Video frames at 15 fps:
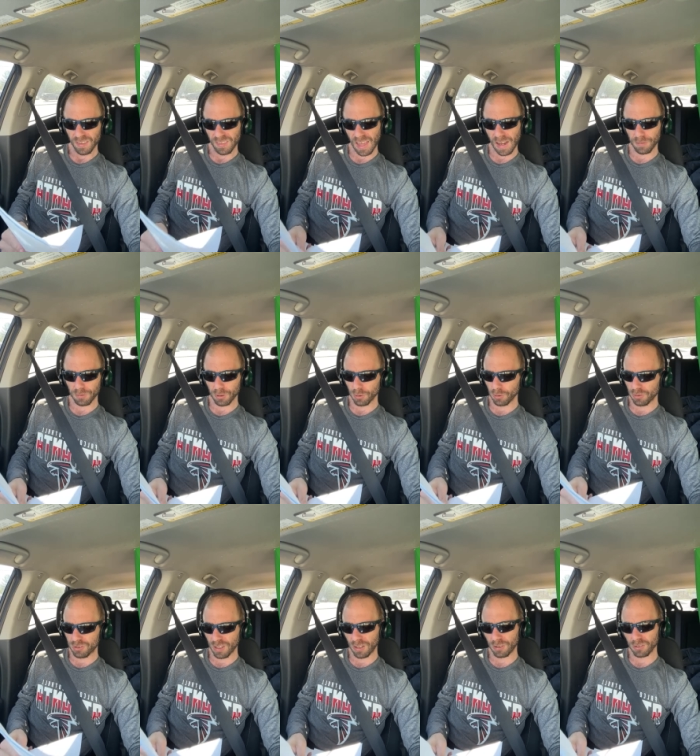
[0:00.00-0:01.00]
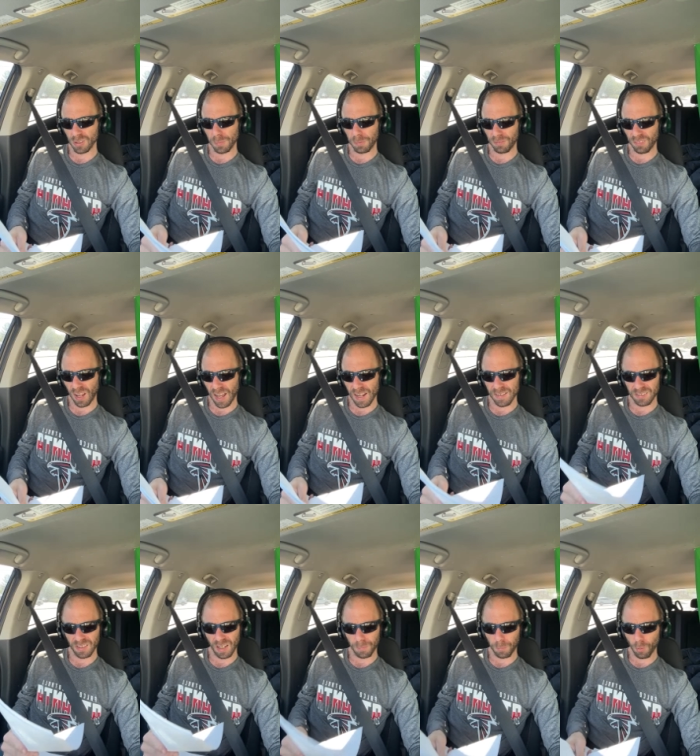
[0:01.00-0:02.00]
That rule generally
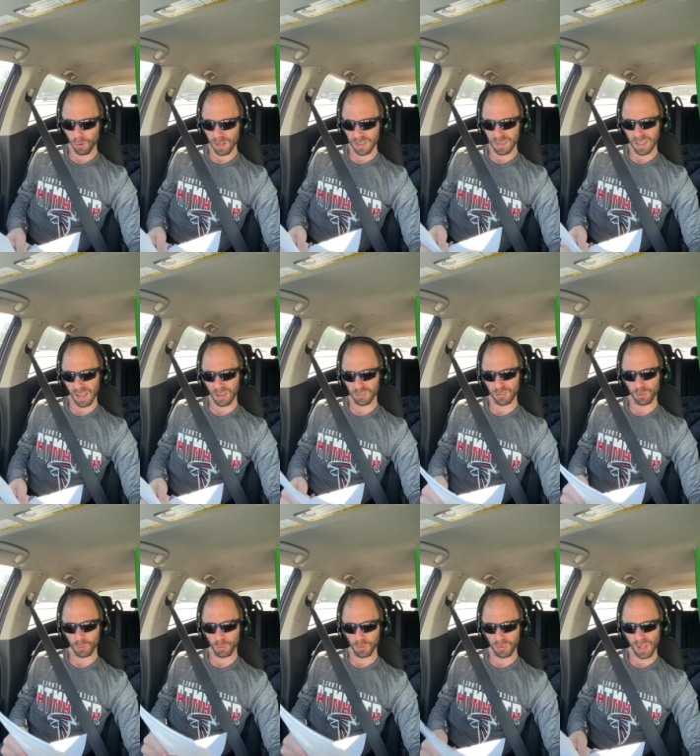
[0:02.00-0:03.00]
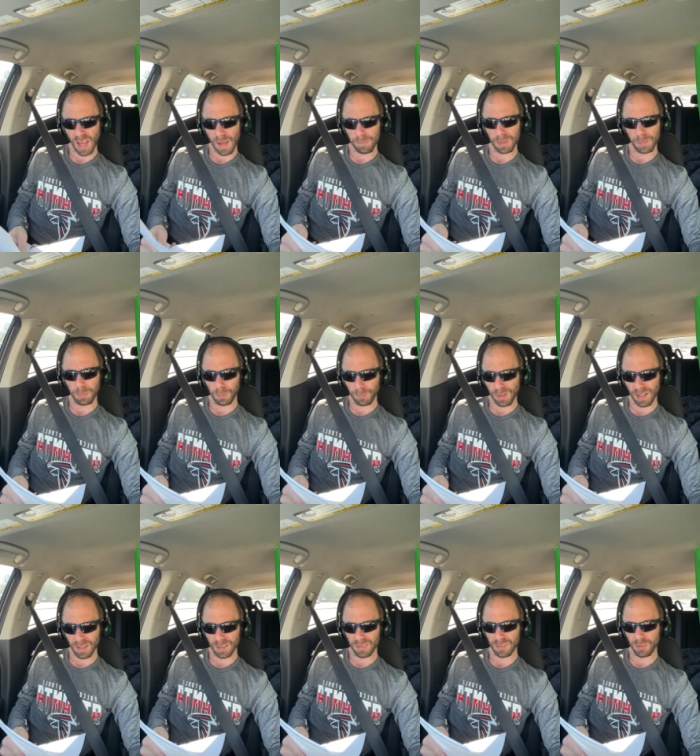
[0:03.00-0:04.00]
provides that appointed counsel will not be
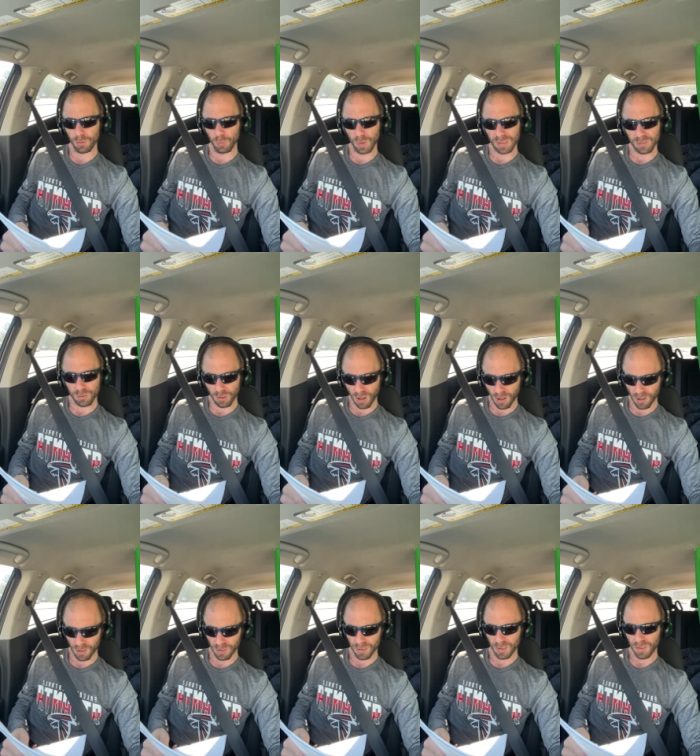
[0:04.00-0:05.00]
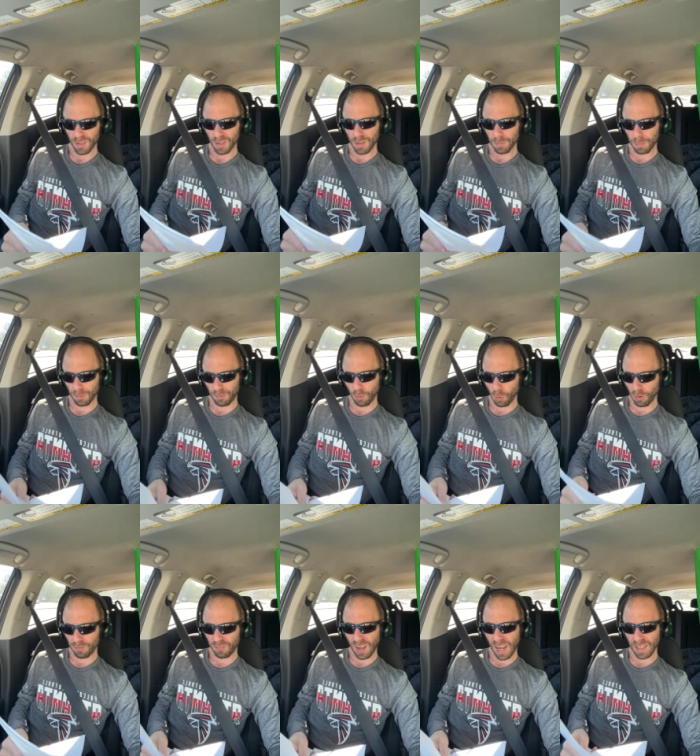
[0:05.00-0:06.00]
permitted to withdraw
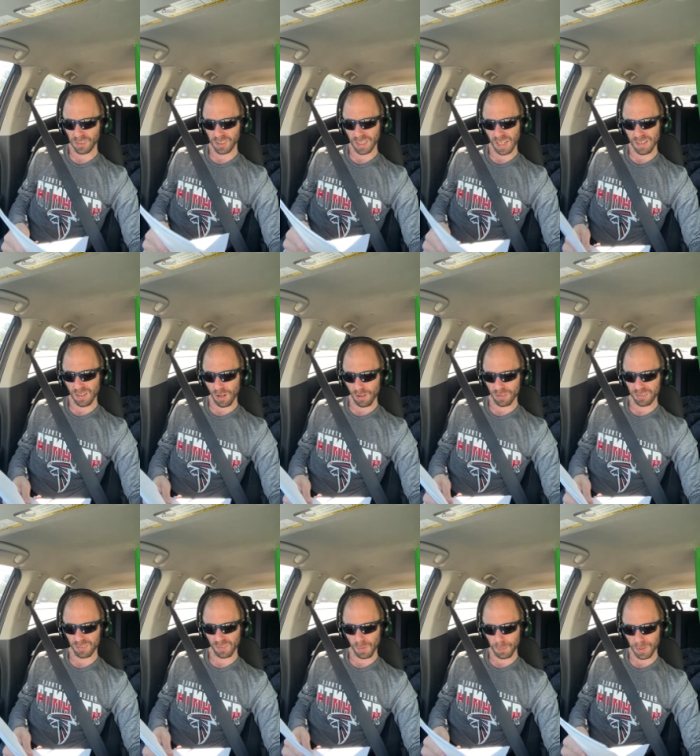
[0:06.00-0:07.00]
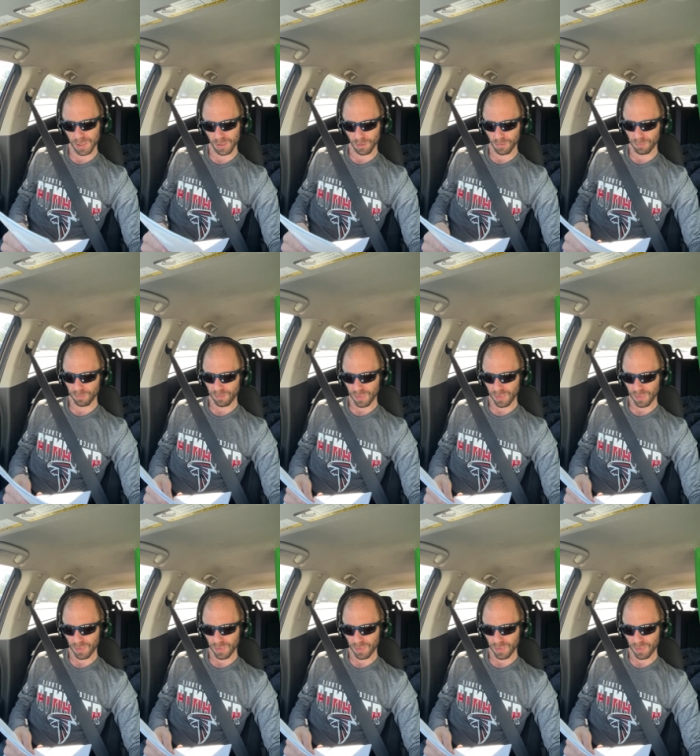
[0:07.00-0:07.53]
before filing a notice of appeal.